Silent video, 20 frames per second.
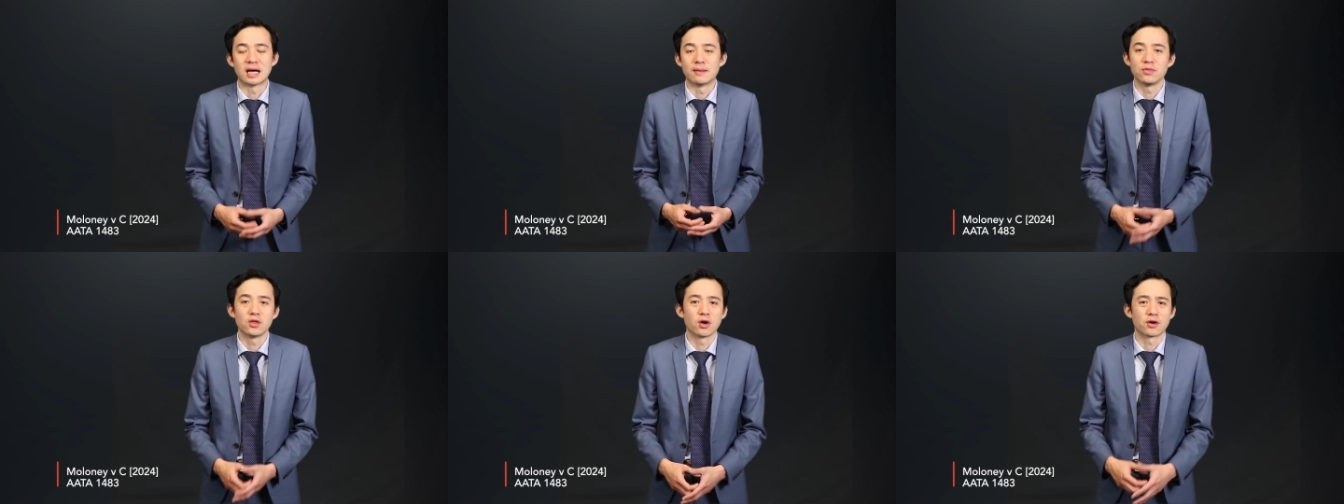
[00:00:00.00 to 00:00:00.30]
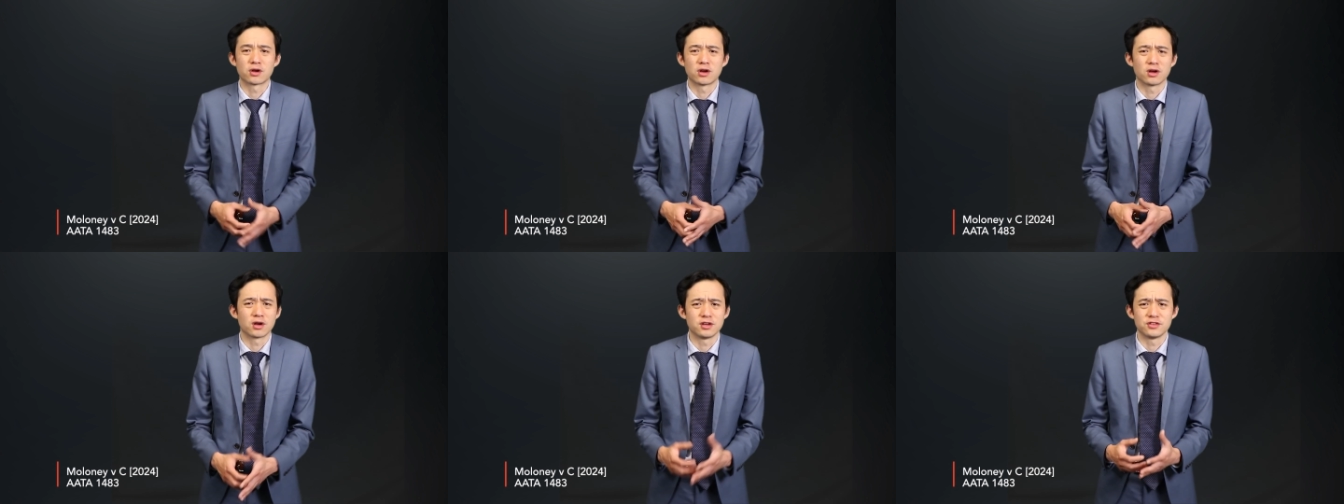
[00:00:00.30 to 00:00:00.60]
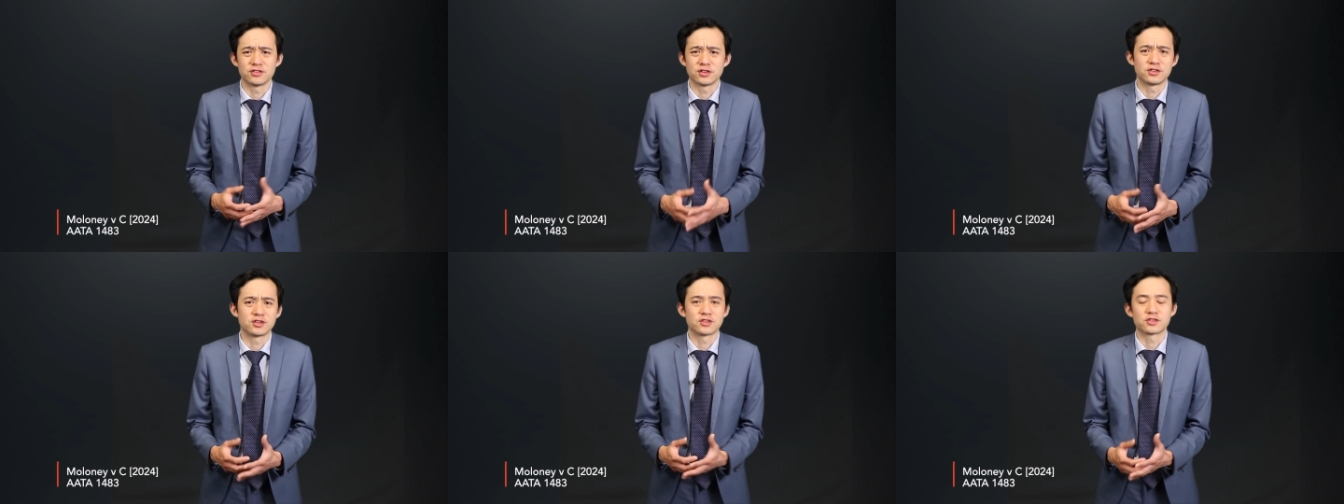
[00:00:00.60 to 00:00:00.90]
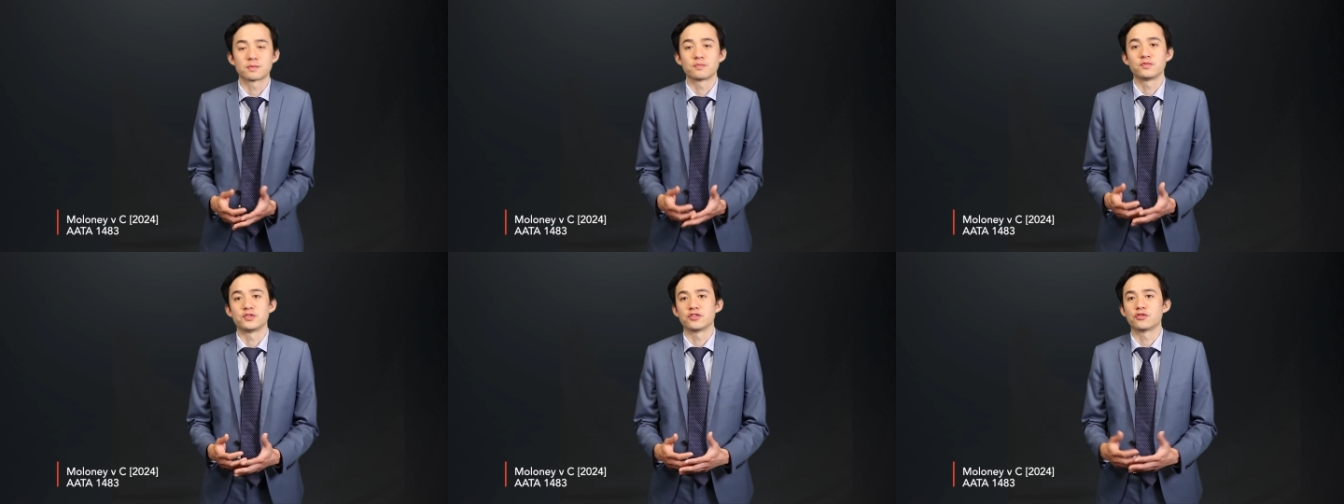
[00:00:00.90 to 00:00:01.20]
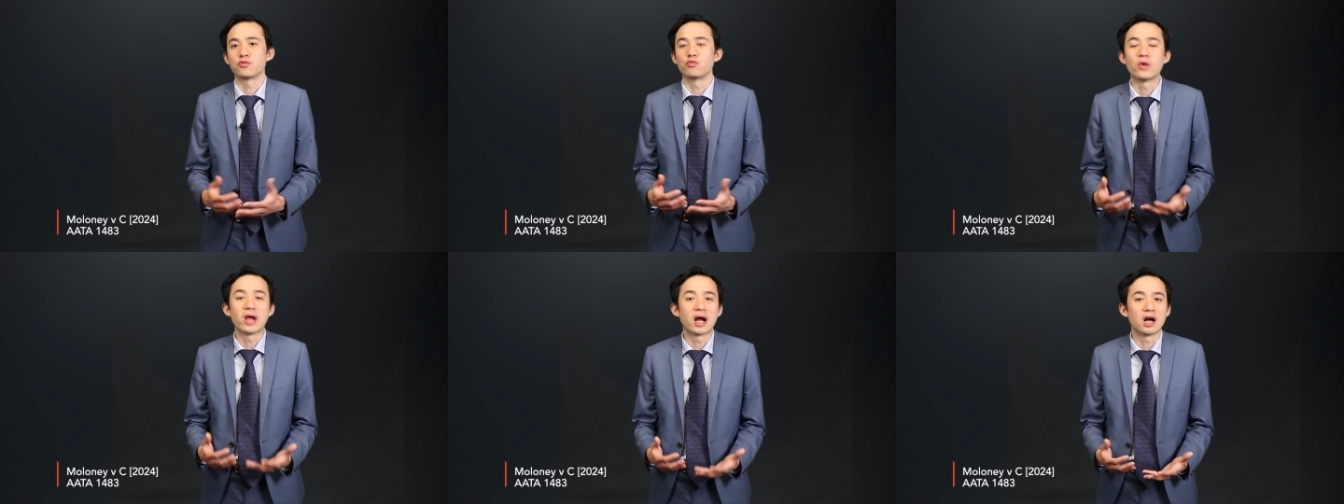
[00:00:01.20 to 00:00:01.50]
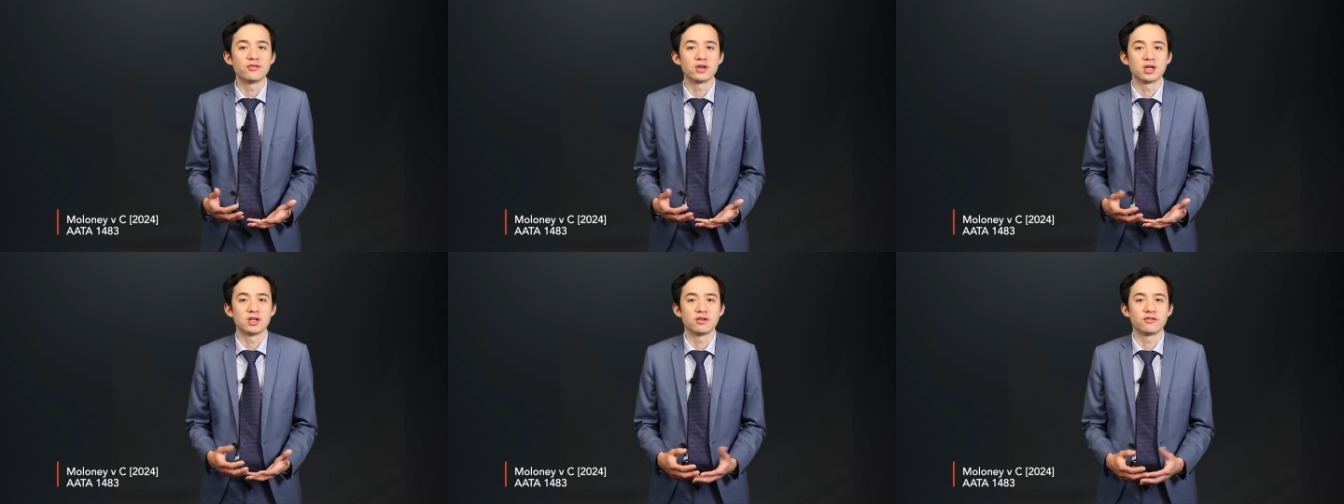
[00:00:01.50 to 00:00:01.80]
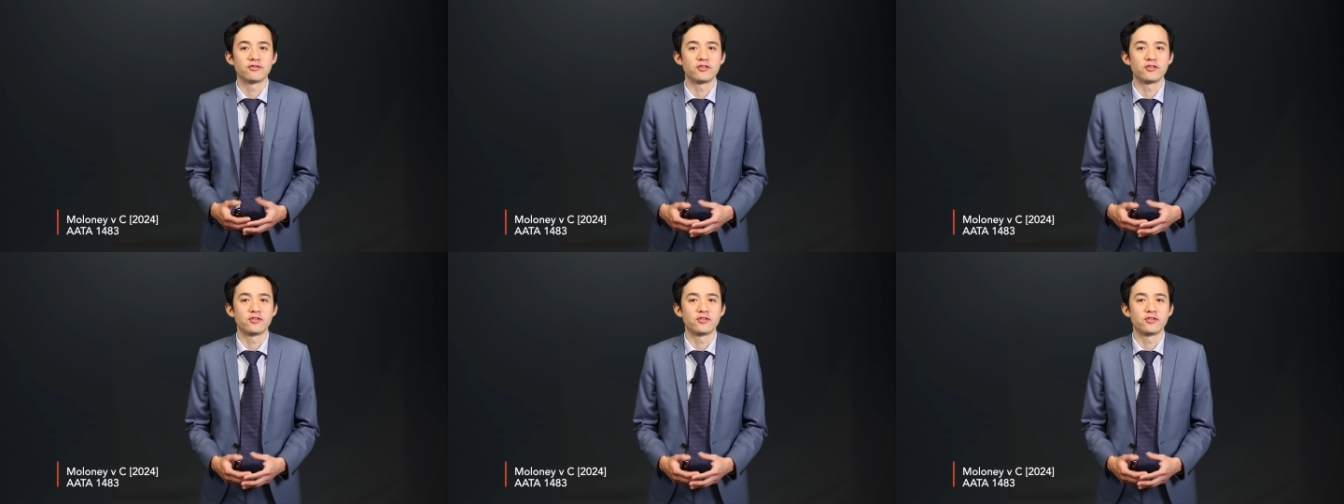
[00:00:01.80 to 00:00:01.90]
not only is it just relevant